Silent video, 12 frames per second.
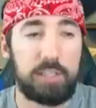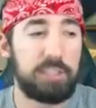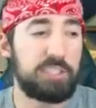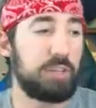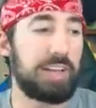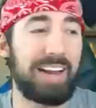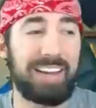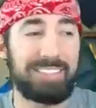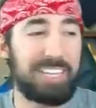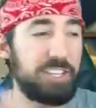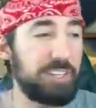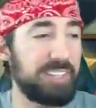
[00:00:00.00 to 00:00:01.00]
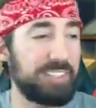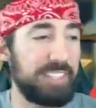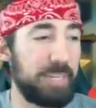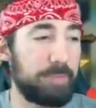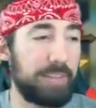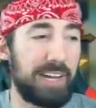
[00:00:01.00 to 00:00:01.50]
So guys, as you can
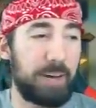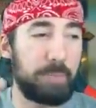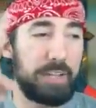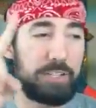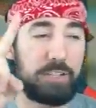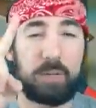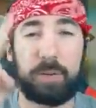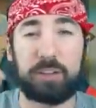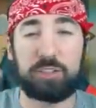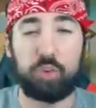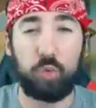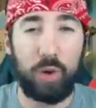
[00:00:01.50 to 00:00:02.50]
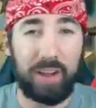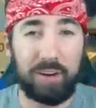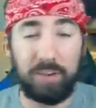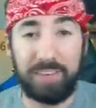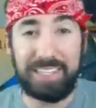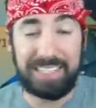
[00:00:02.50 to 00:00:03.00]
see up top, it took about
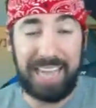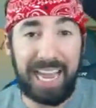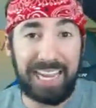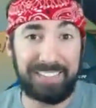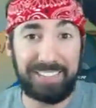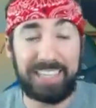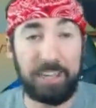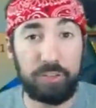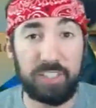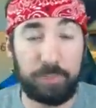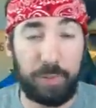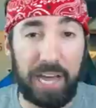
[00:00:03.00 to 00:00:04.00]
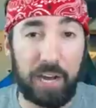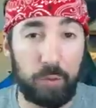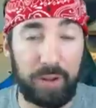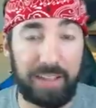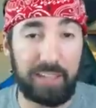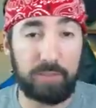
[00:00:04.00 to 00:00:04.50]
12 attacks to kill this
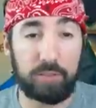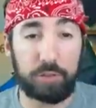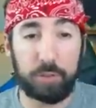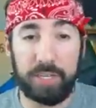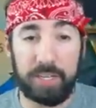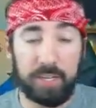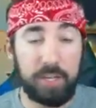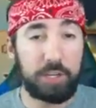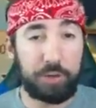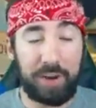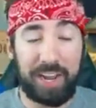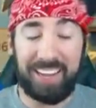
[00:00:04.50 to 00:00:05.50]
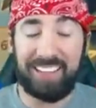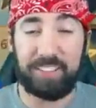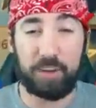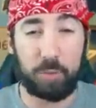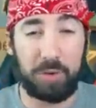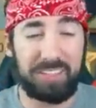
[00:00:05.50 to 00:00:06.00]
Blackwing at level 3. Granted,
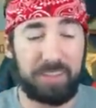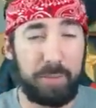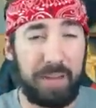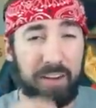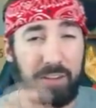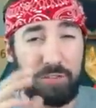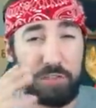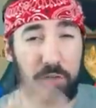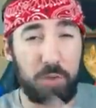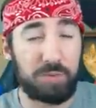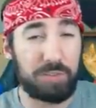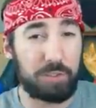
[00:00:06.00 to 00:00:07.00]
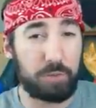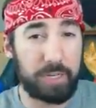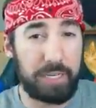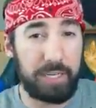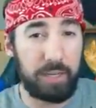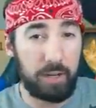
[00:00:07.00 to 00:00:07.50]
there was about 2 or
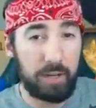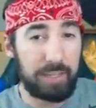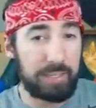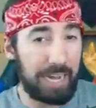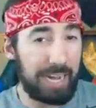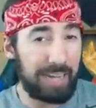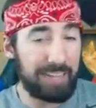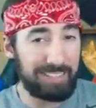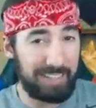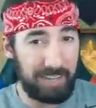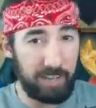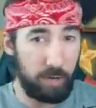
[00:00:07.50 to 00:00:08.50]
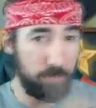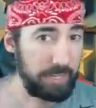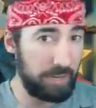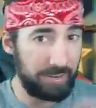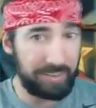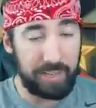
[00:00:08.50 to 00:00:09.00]
3 guys that helped
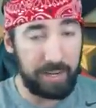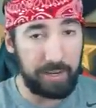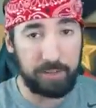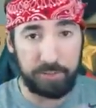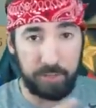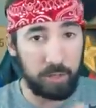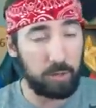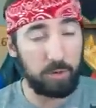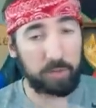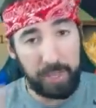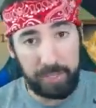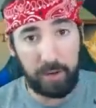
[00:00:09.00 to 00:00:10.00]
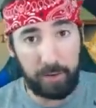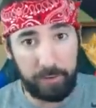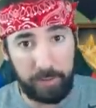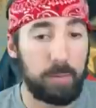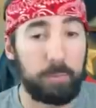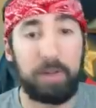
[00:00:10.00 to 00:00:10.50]
here and there. So thank y'all
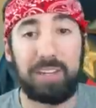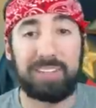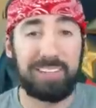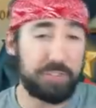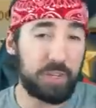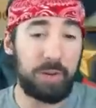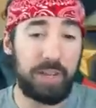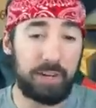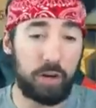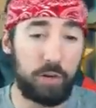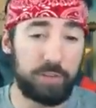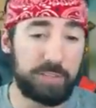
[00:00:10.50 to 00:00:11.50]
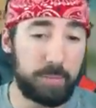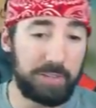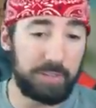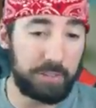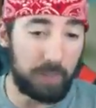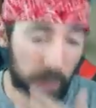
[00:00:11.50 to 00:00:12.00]
for that. But let's go ahead go over some
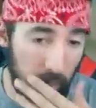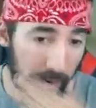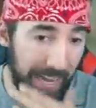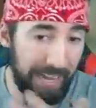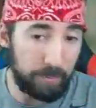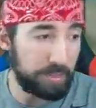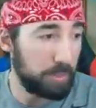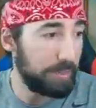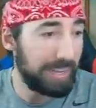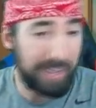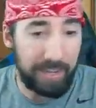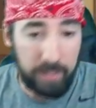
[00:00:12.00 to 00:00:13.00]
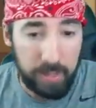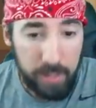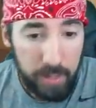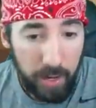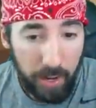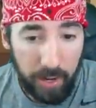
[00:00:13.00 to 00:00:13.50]
of the uh, items that we got.
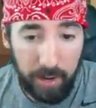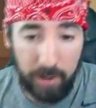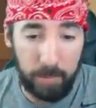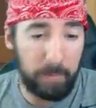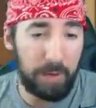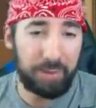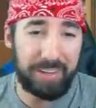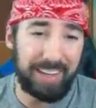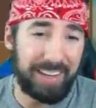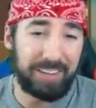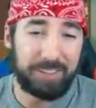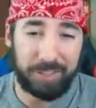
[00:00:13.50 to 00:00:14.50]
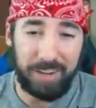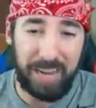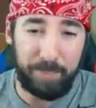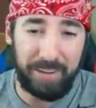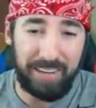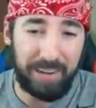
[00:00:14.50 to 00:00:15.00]
Um, okay,
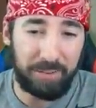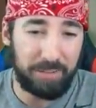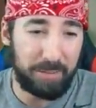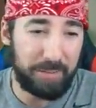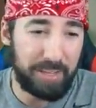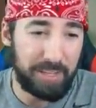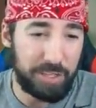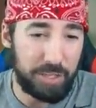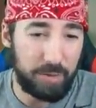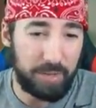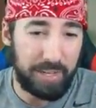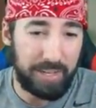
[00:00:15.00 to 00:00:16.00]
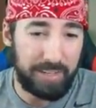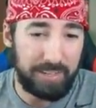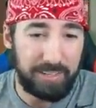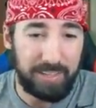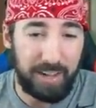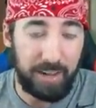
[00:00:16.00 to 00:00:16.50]
crappy, not really much. Okay,
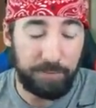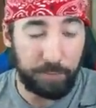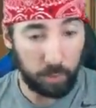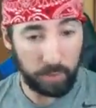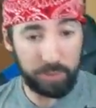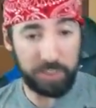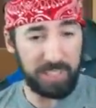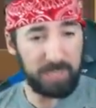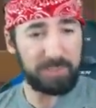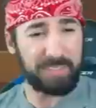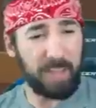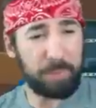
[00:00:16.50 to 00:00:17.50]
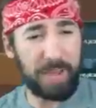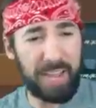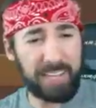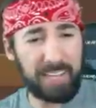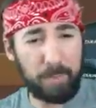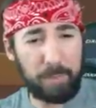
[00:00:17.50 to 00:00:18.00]
uh, 400 gems, not
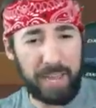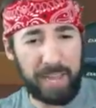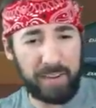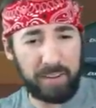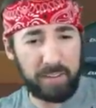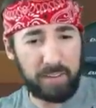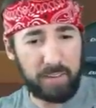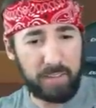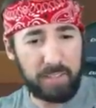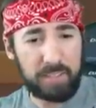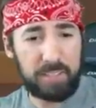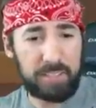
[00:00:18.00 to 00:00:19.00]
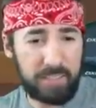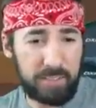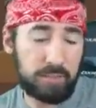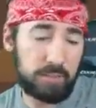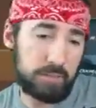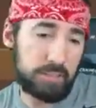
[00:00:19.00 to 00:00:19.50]
bad, not bad. Uh,
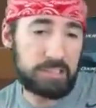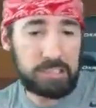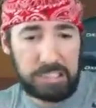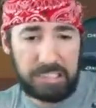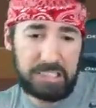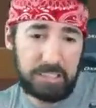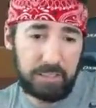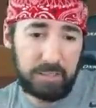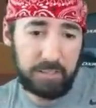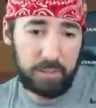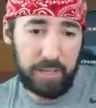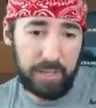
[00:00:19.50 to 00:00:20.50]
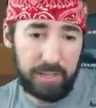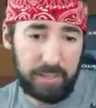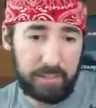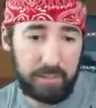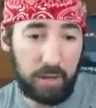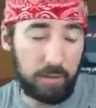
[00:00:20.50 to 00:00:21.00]
uh,
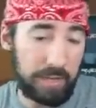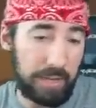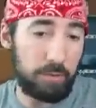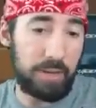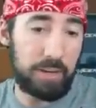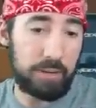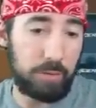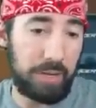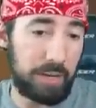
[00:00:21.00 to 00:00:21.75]
okay, okay, we got a we got a